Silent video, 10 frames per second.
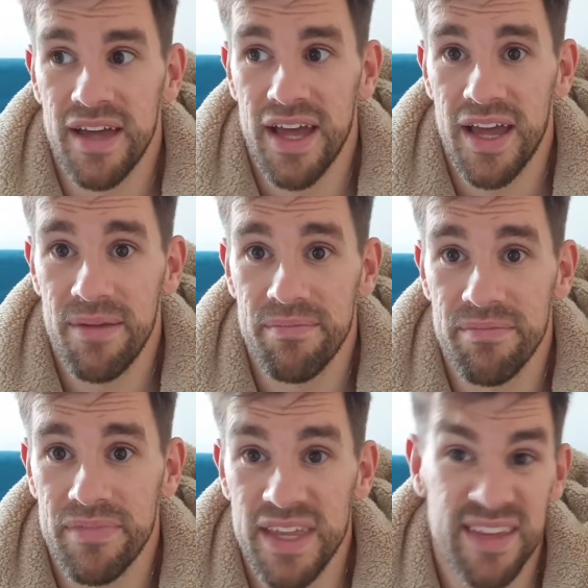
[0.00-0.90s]

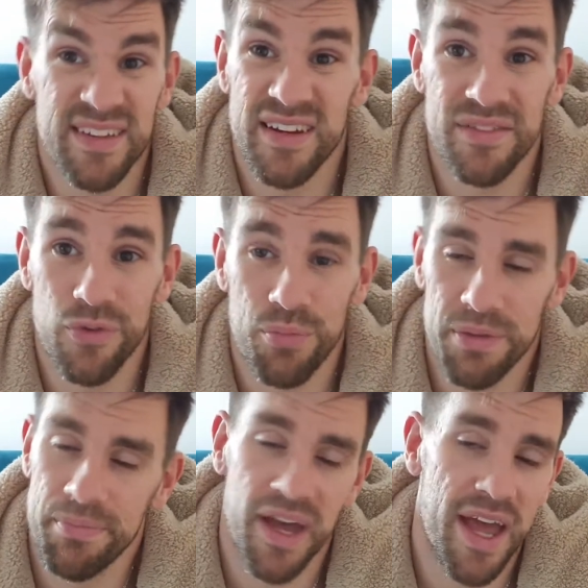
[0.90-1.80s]
the easier it is for
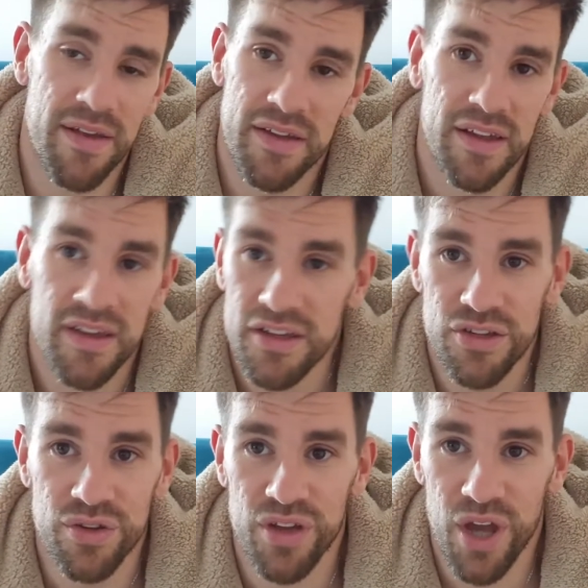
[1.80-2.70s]
me. But hey,
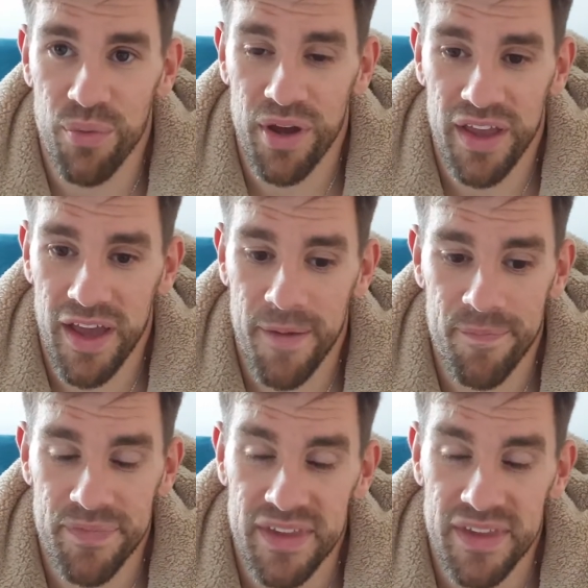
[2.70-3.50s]
you can go work it out.